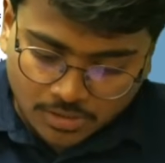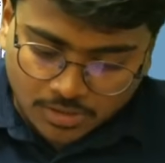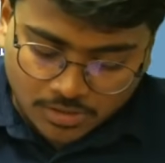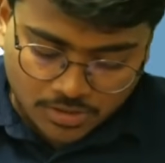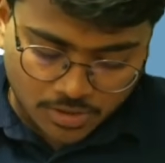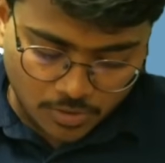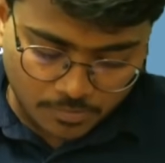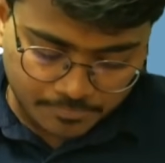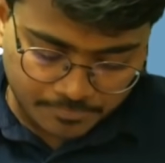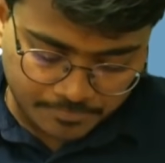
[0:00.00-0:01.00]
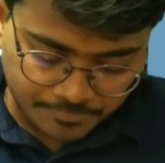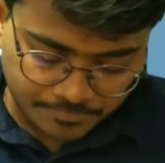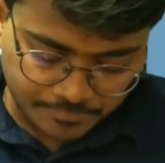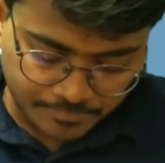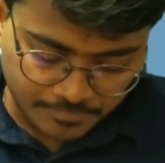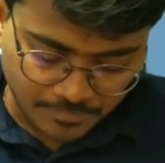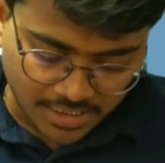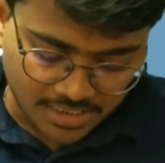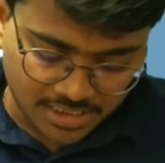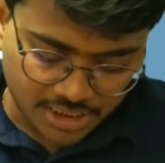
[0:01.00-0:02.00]
So
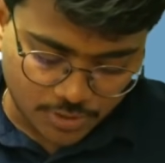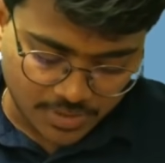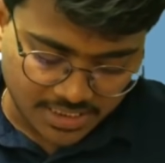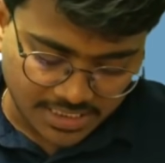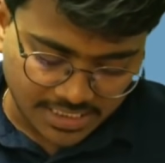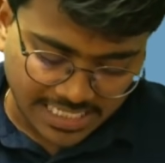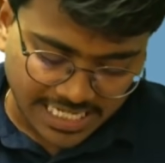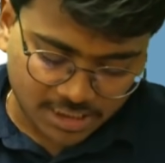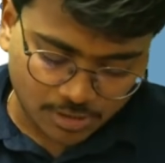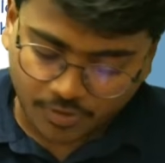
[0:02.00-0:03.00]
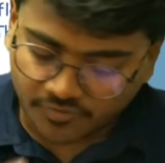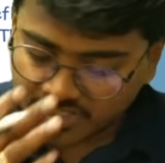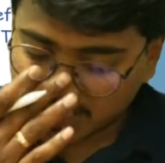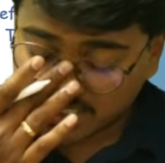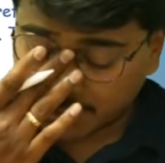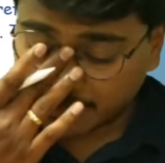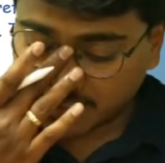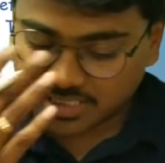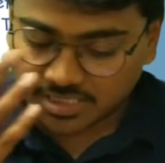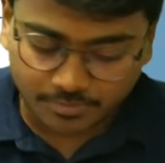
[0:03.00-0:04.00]
in this situation he lacks professional
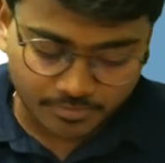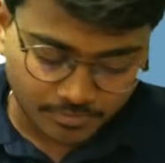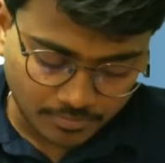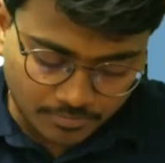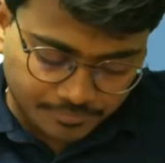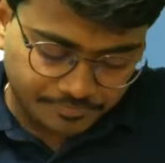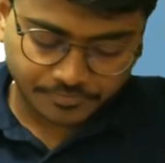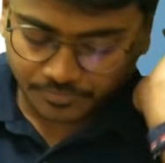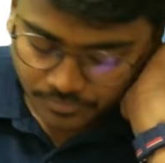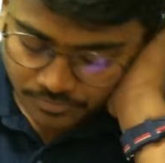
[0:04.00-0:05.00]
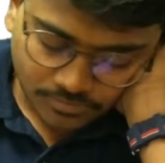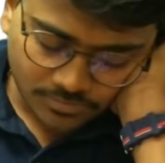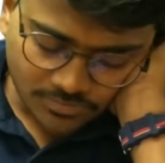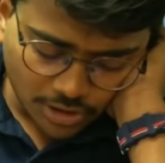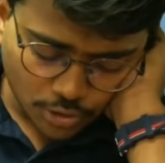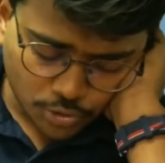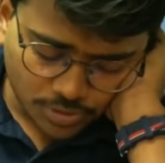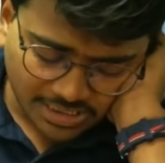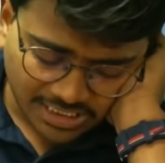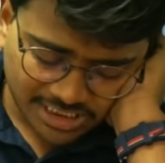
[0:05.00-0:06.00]
skepticism. You
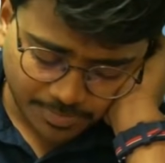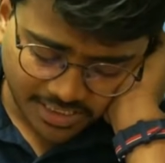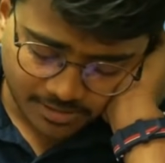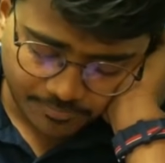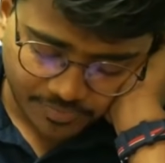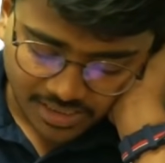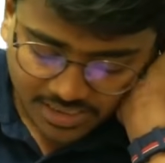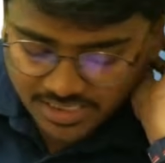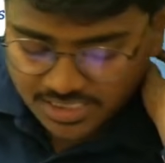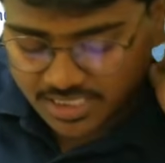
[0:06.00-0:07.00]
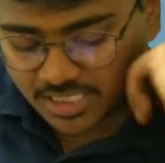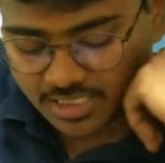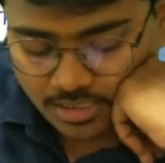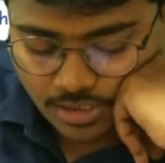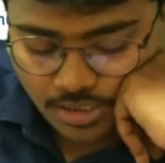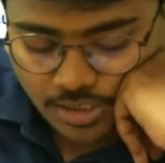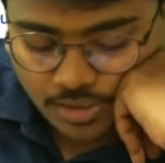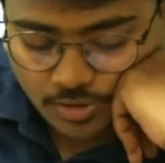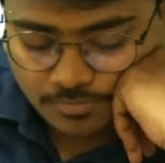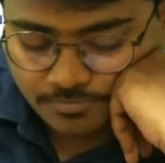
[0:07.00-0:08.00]
should explain these three, you
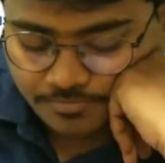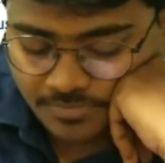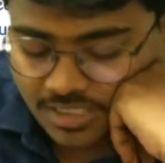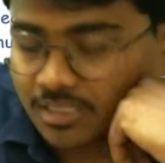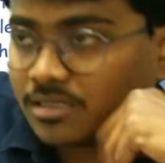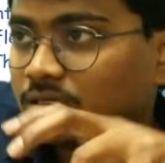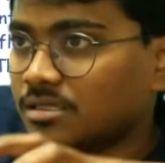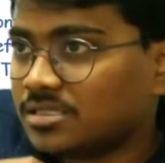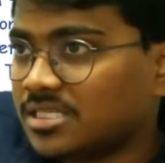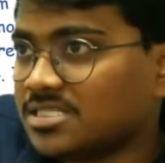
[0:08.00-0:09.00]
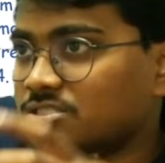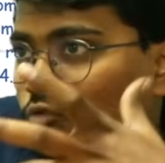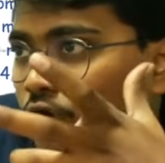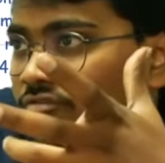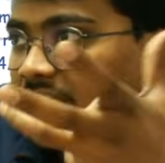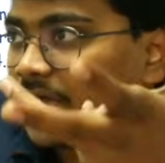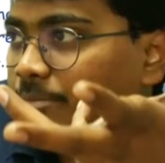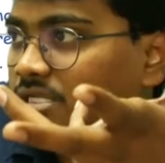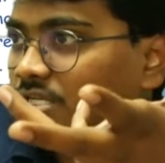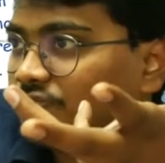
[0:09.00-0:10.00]
know, things what will
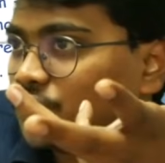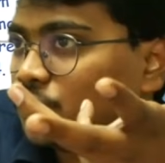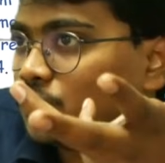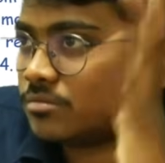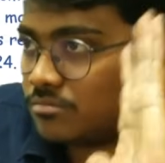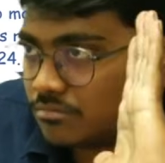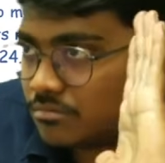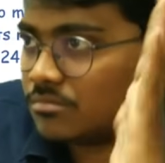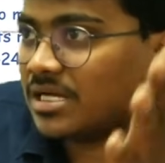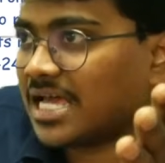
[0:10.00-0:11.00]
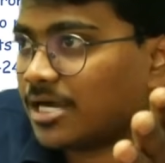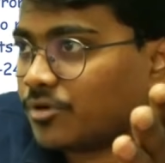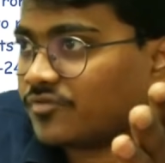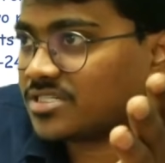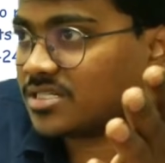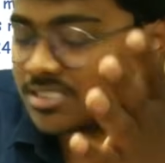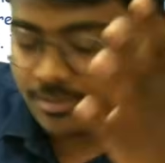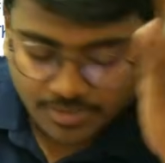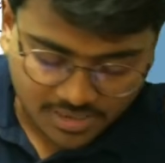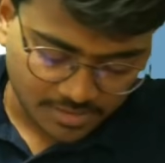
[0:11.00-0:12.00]
happen if you lack professional
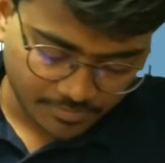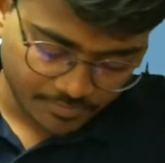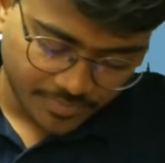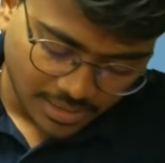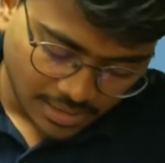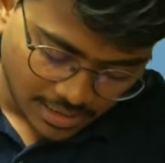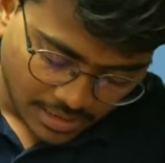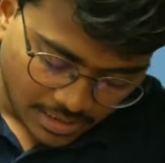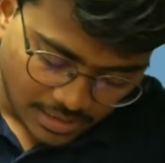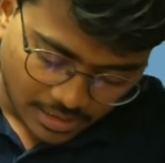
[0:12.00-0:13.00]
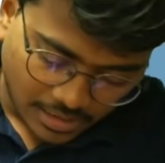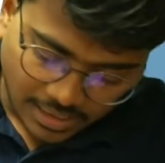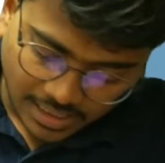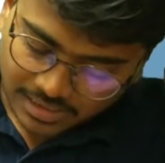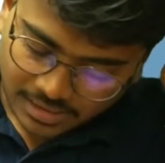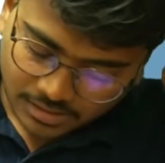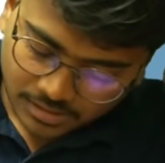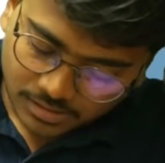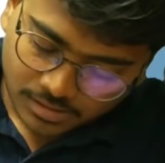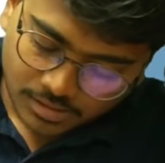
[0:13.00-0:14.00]
skepticism, and
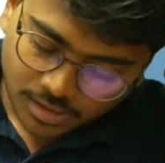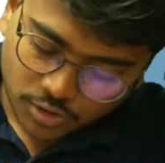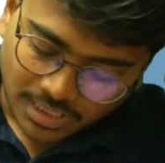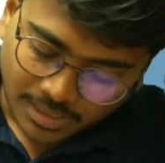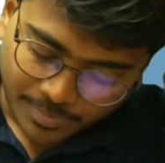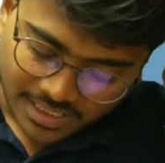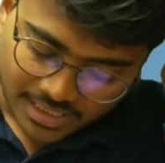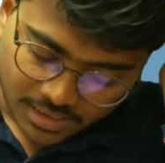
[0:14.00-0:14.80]
you should apply that